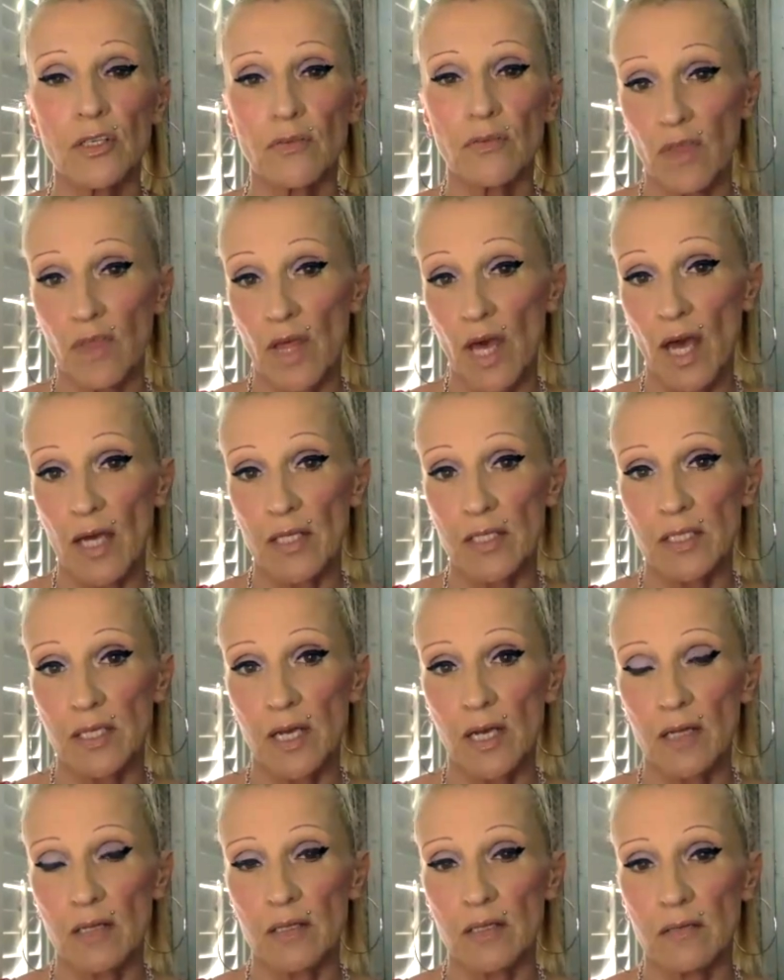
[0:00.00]
of that.
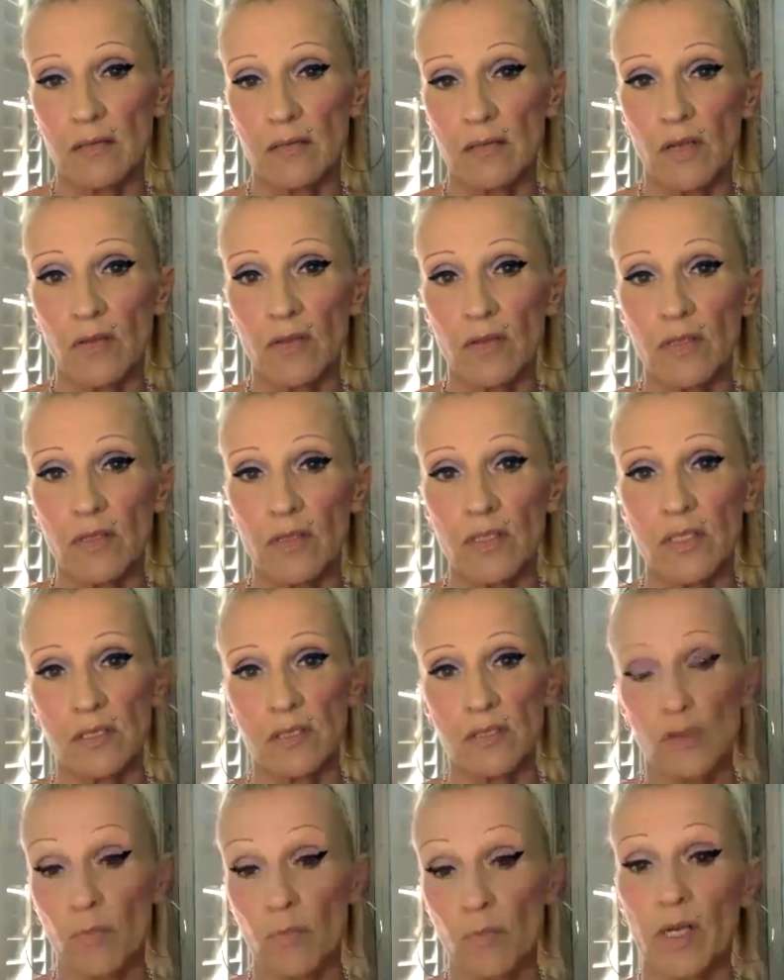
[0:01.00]
And this is a
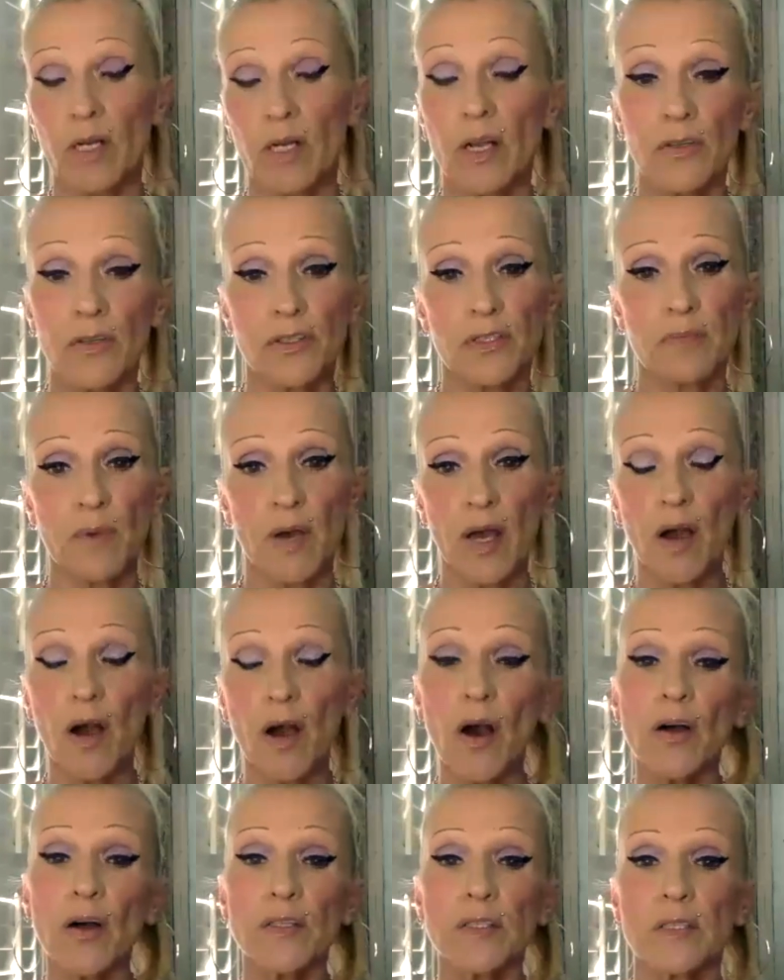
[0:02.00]
topic close to my
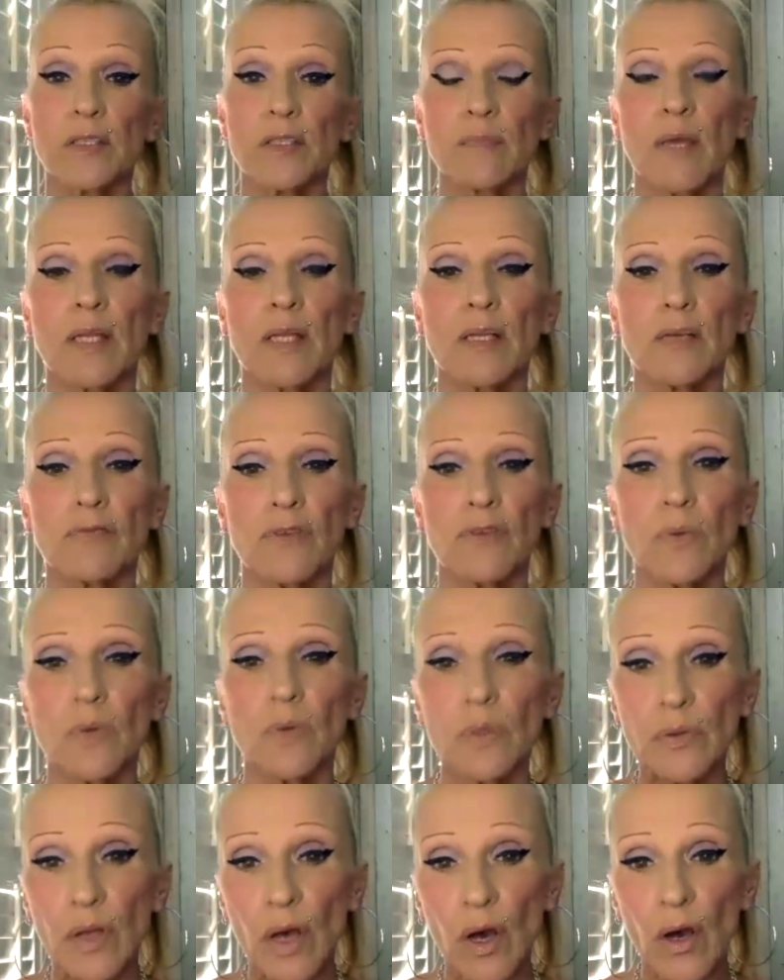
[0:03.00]
heart, as many of you
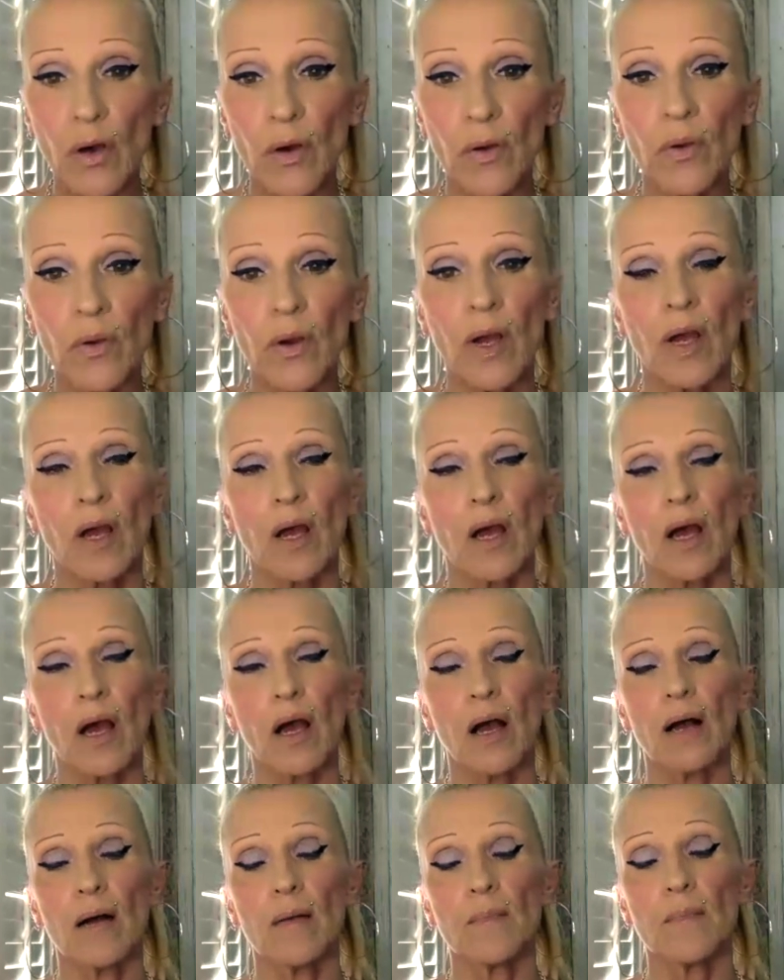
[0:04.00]
will know.
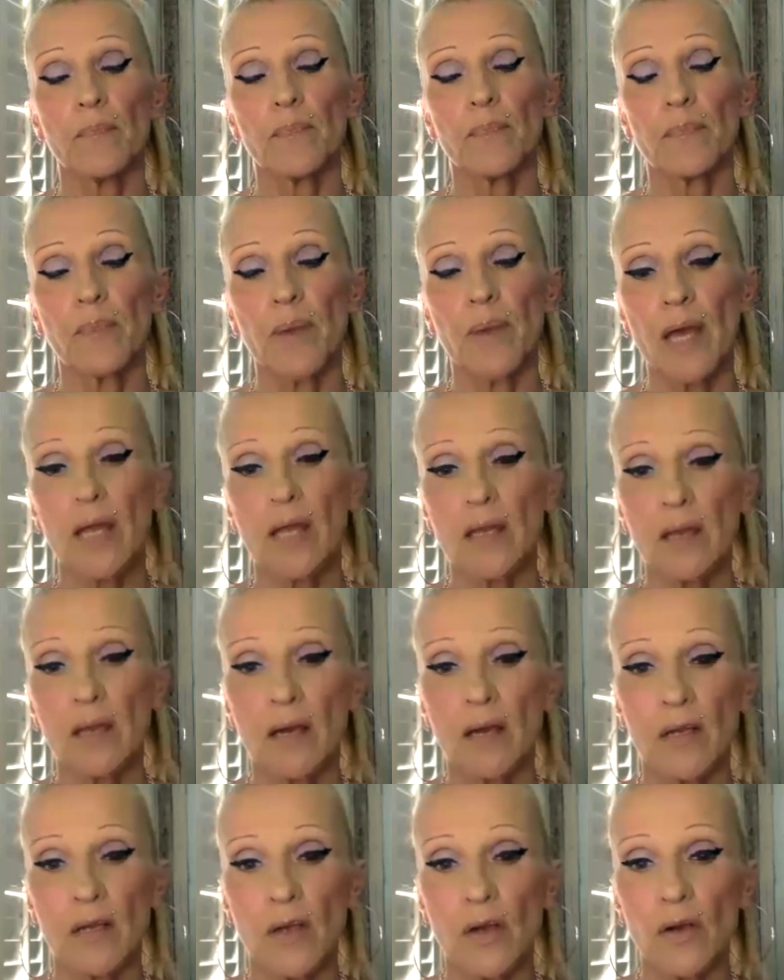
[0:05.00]
Ben,
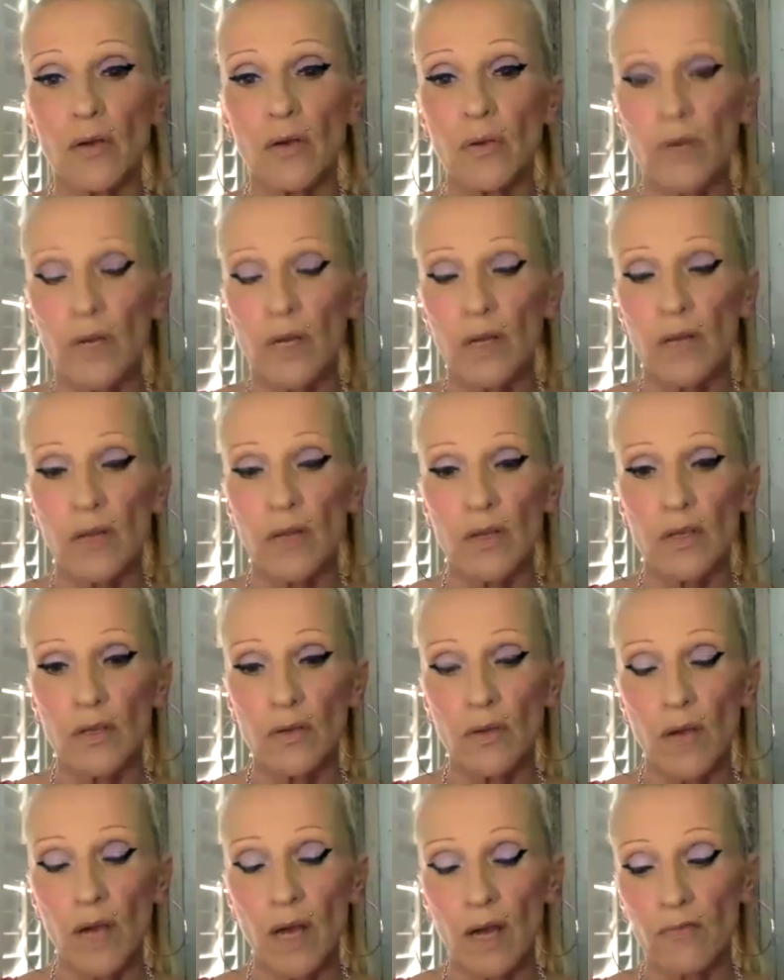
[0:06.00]
I know that you
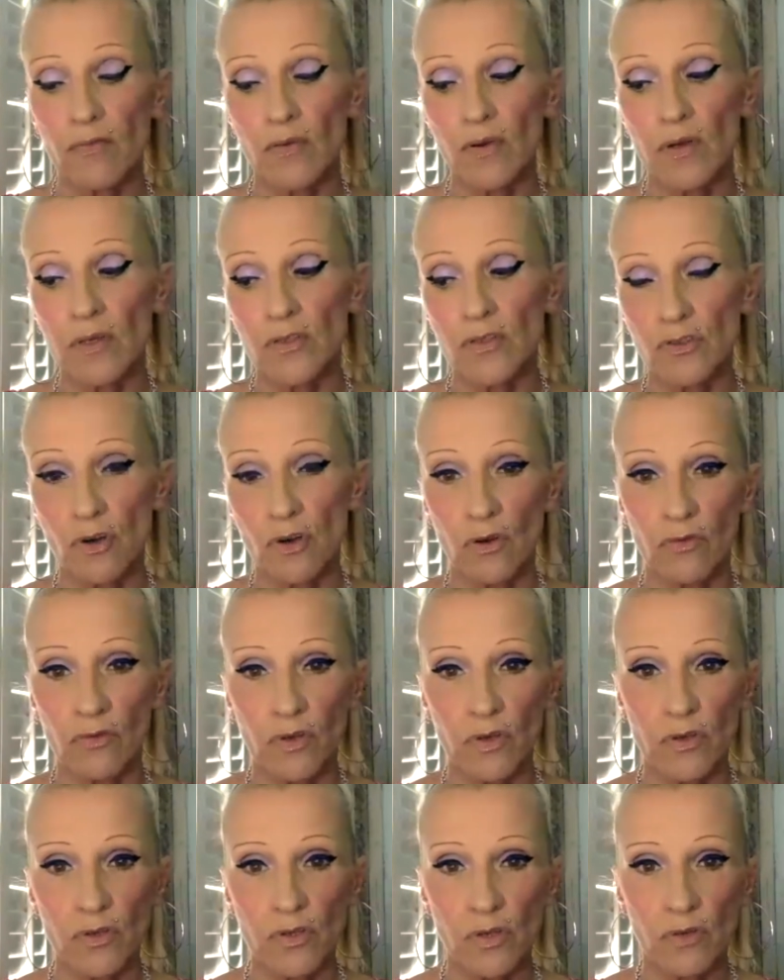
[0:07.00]
have strong
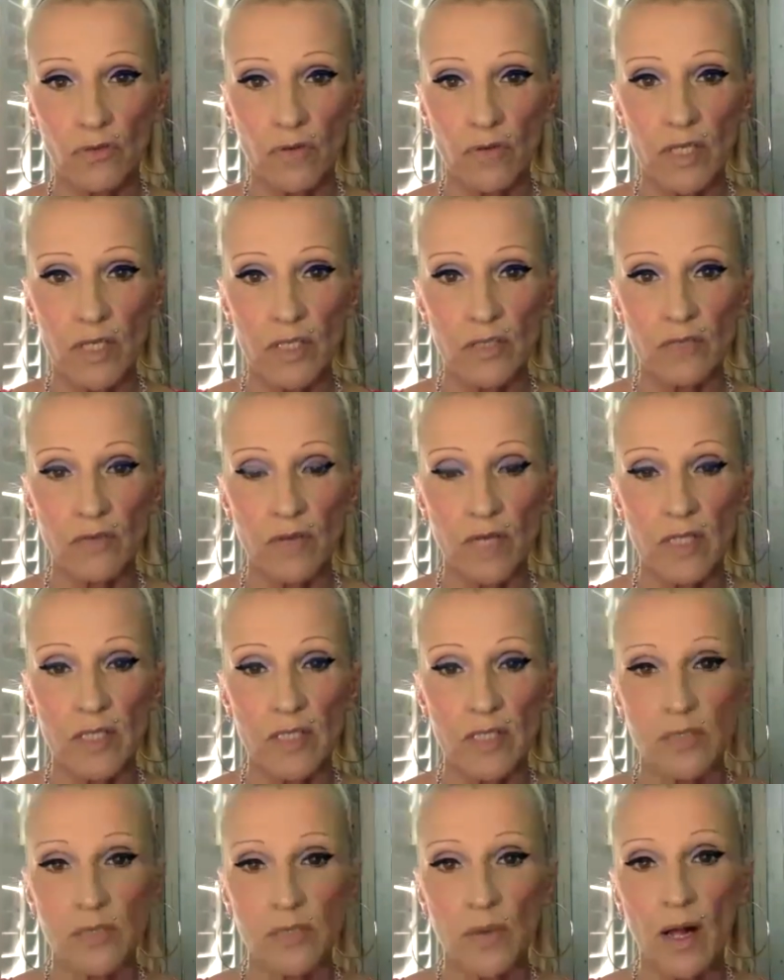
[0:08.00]
views on rent to rent
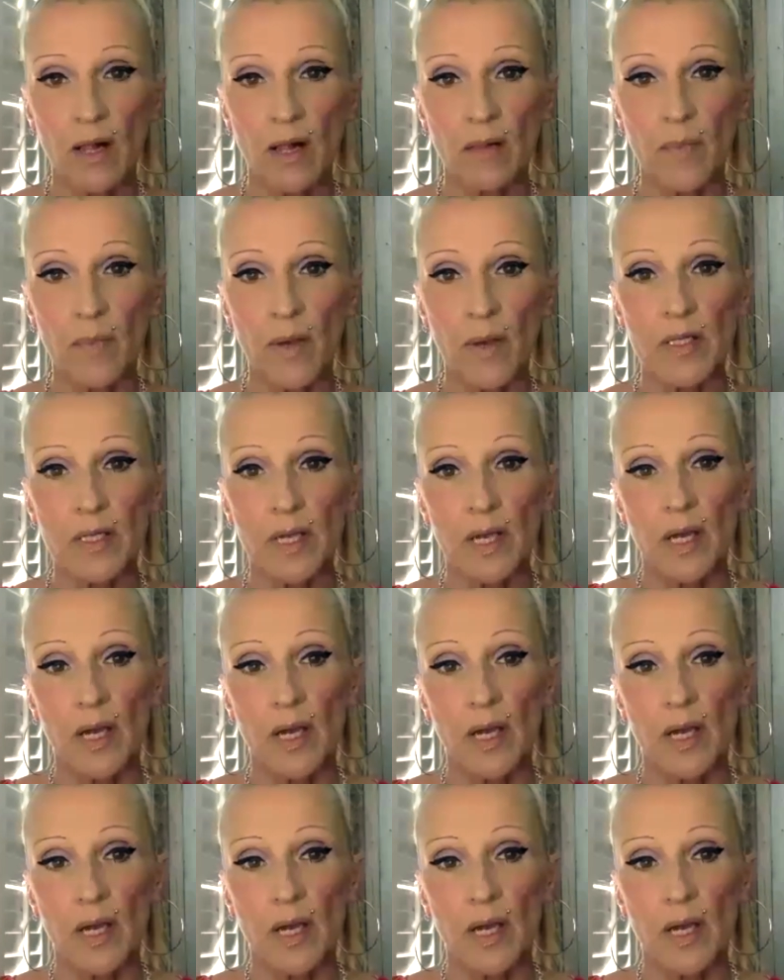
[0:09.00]
as well. But